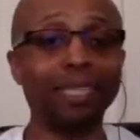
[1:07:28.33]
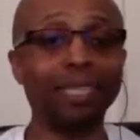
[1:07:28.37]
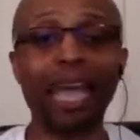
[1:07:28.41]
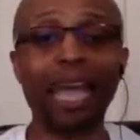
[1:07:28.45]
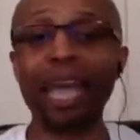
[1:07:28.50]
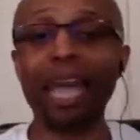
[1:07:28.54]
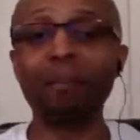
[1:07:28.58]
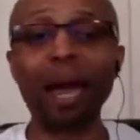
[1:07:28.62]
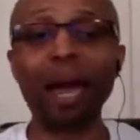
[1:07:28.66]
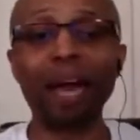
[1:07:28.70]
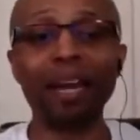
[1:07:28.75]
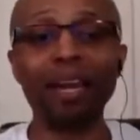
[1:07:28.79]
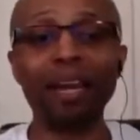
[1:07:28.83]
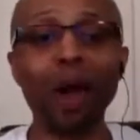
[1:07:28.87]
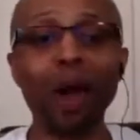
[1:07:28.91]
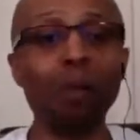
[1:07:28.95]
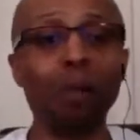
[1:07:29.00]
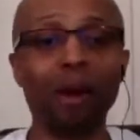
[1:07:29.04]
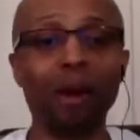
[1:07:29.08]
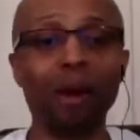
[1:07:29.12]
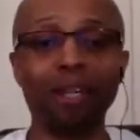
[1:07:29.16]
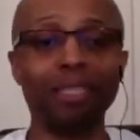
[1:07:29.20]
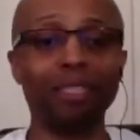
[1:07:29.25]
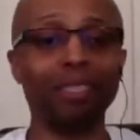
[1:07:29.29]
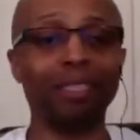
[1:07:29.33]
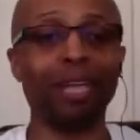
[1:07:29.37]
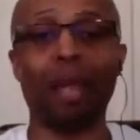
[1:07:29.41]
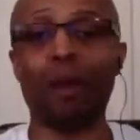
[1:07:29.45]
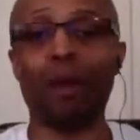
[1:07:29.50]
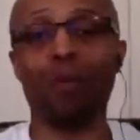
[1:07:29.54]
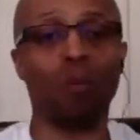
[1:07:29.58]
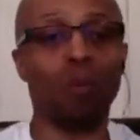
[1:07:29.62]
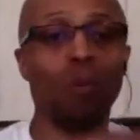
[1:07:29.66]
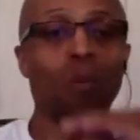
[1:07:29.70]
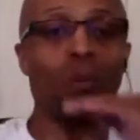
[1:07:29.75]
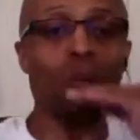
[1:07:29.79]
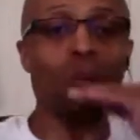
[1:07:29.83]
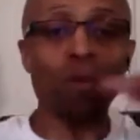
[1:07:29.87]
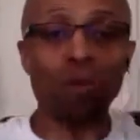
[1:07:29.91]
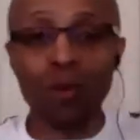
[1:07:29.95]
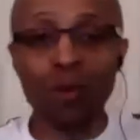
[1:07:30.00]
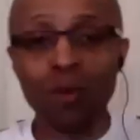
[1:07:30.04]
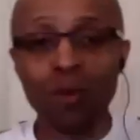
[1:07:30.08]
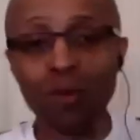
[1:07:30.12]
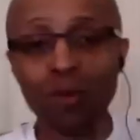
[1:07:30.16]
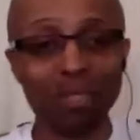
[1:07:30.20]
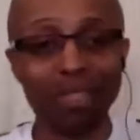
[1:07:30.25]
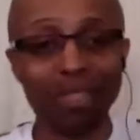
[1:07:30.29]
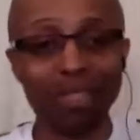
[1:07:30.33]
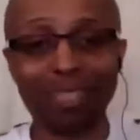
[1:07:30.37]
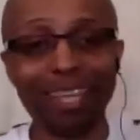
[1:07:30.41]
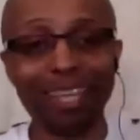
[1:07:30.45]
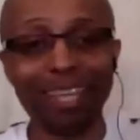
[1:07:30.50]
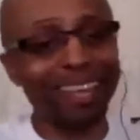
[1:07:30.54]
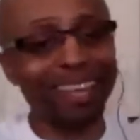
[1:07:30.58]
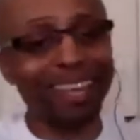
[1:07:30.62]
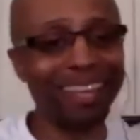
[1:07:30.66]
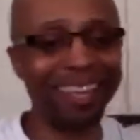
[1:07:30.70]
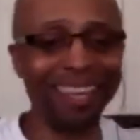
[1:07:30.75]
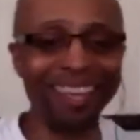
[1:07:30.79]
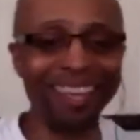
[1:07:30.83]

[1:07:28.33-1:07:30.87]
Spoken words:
just came out of nowhere and just